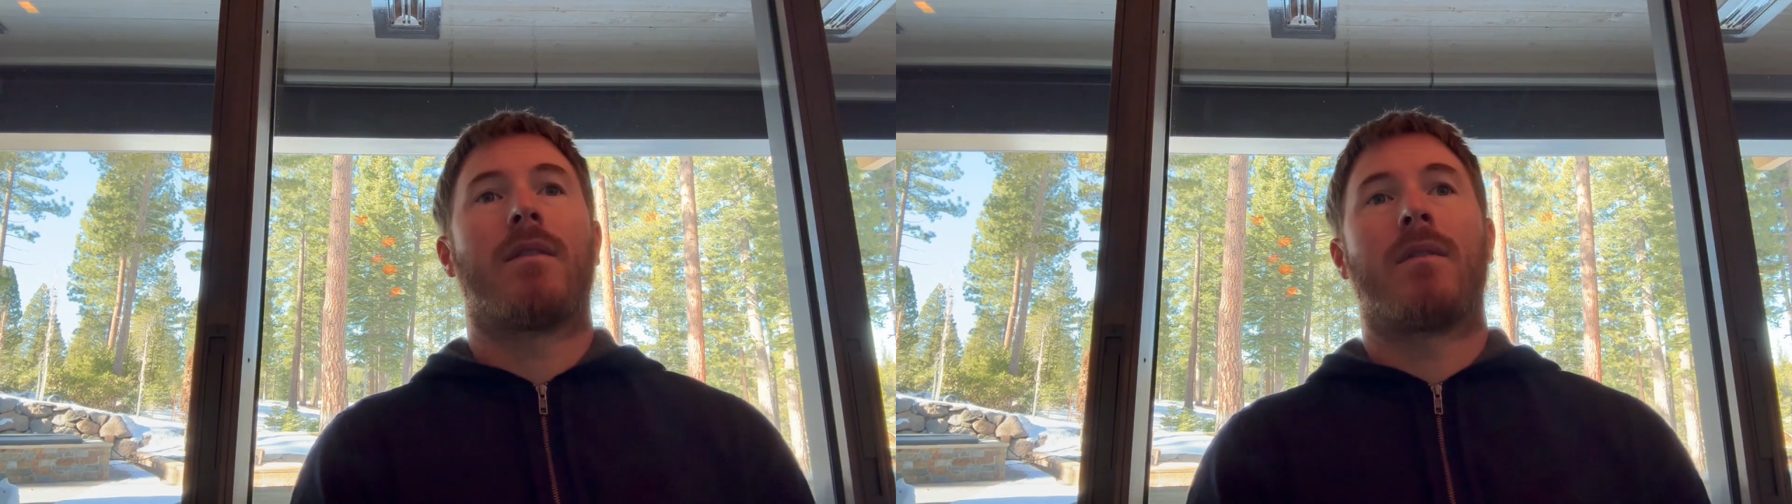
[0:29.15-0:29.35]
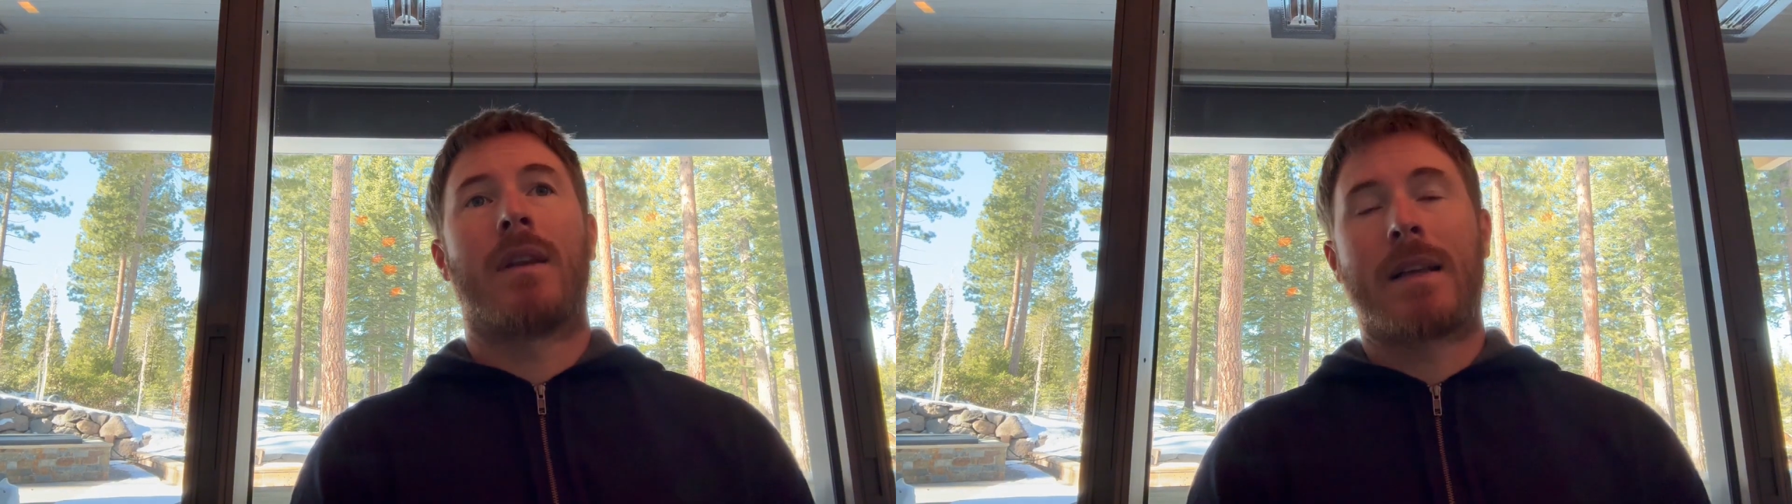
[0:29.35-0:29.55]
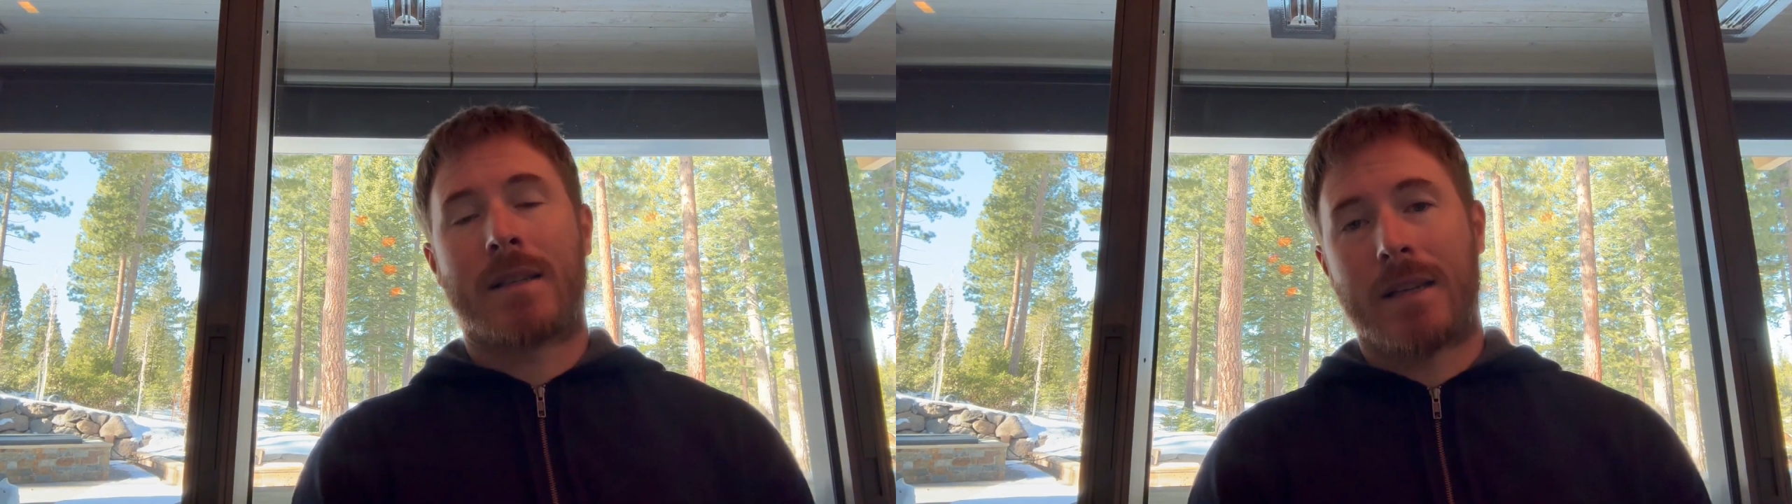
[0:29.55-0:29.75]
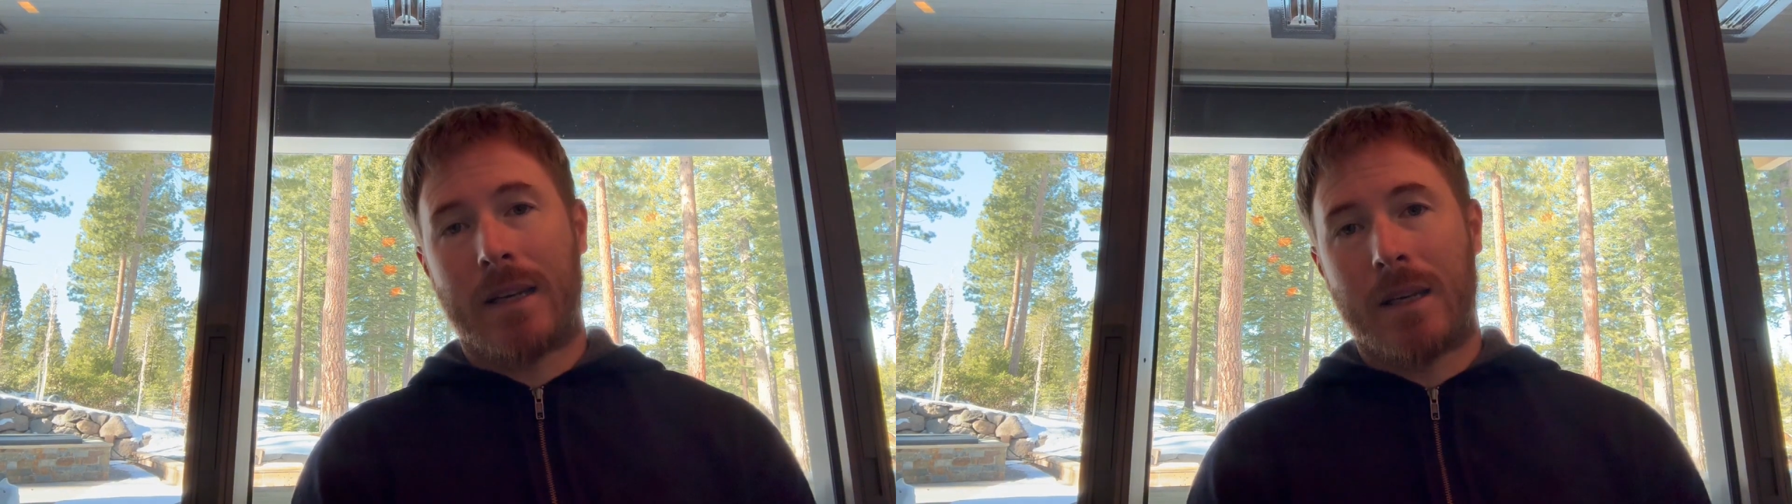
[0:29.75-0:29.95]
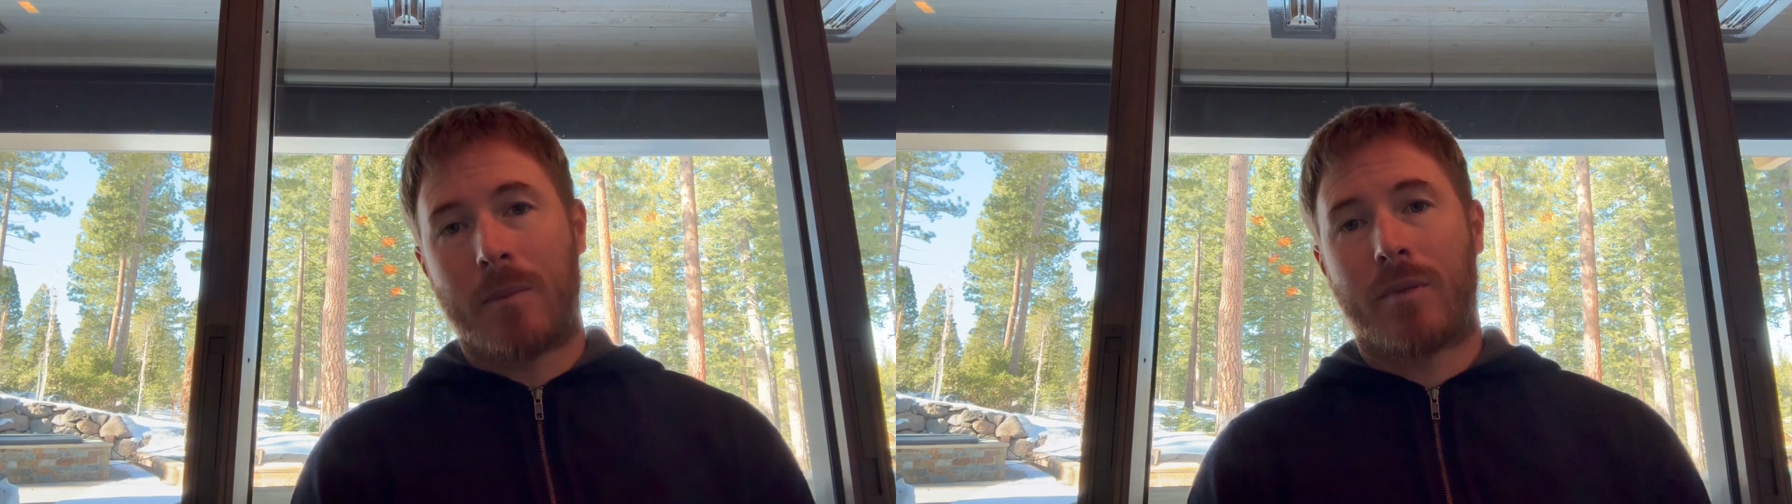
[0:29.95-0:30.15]
less
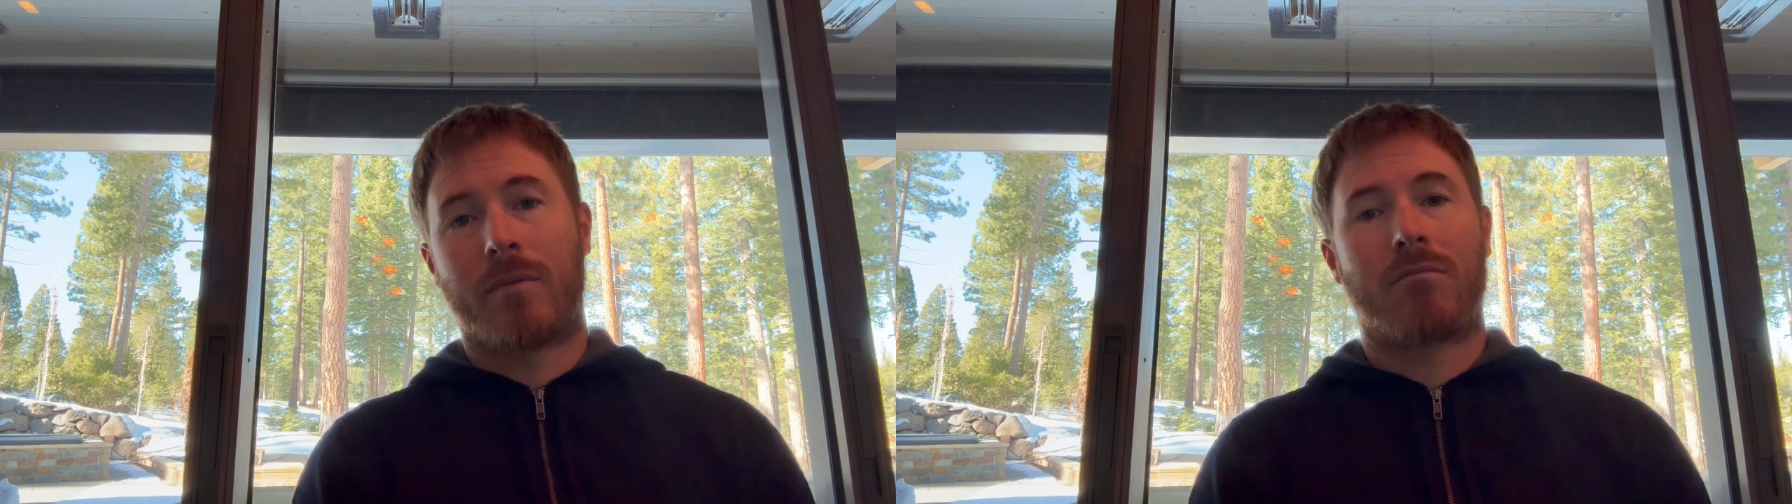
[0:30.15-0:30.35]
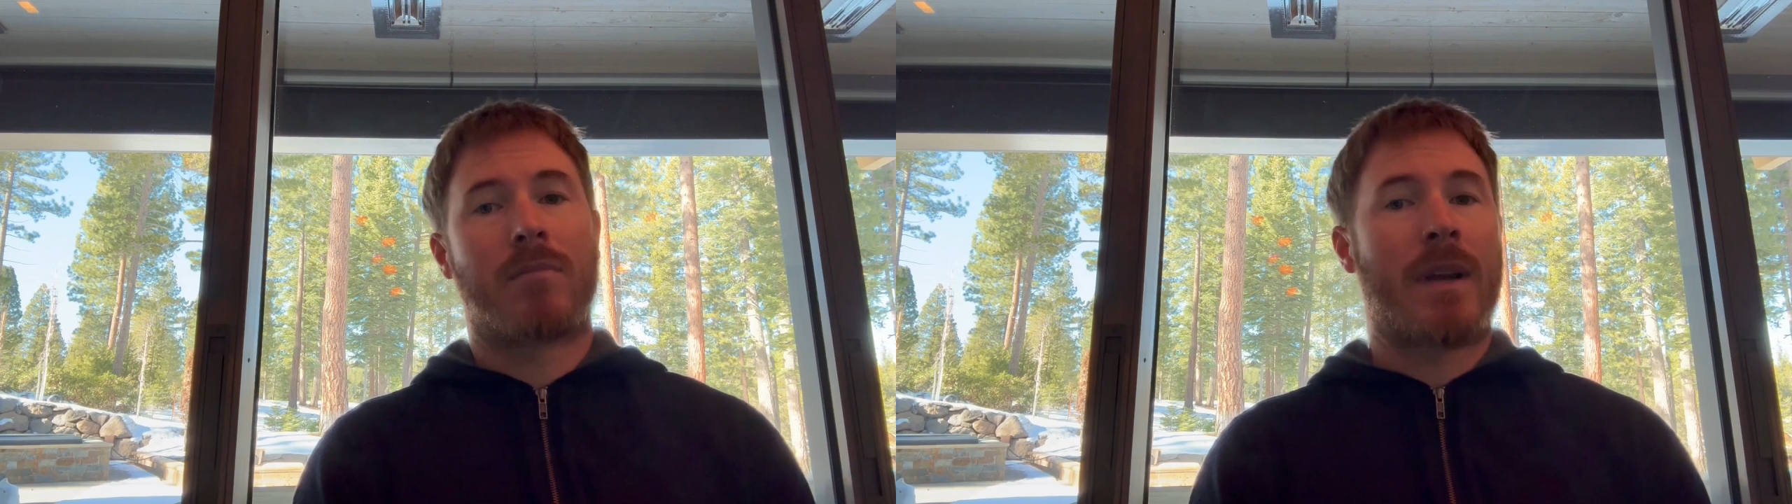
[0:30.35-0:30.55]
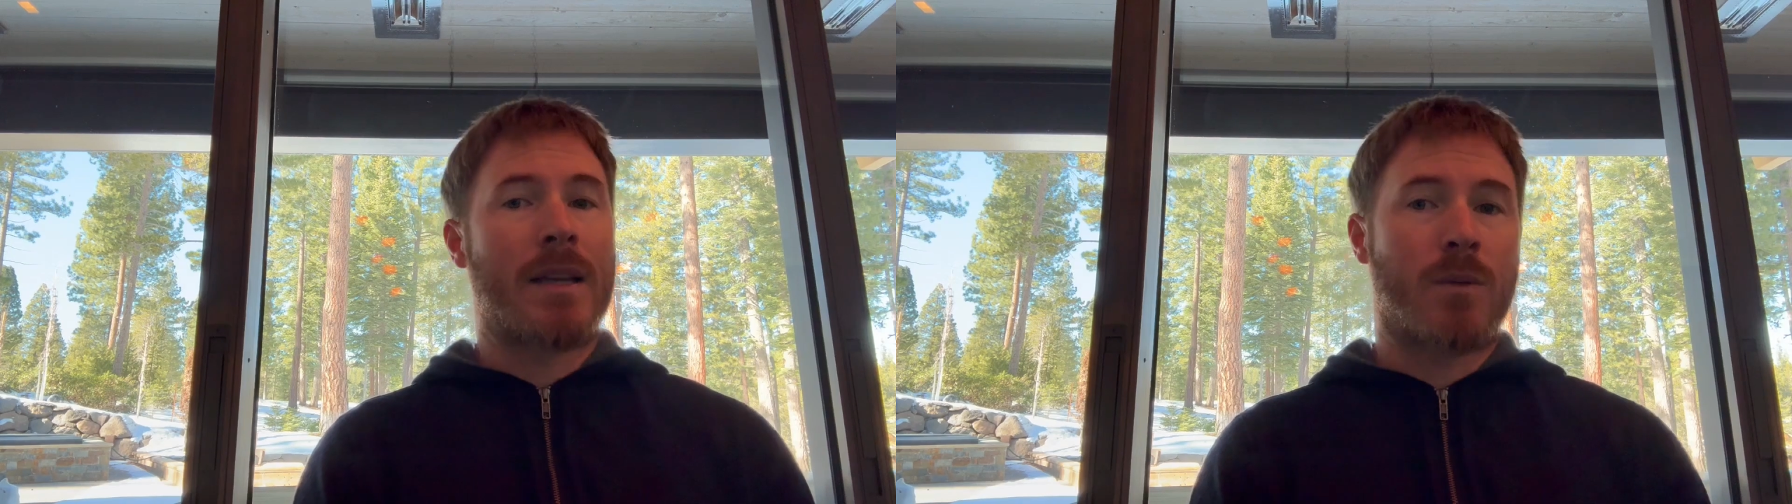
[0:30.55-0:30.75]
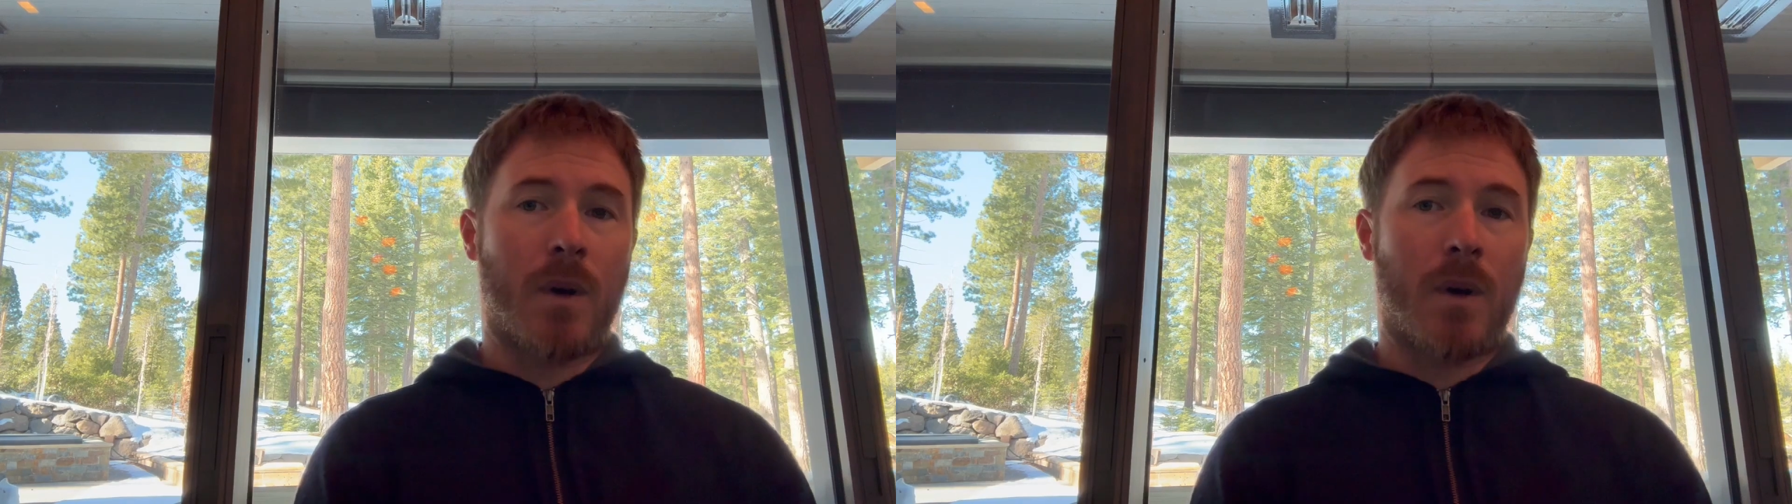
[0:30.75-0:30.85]
sleep, less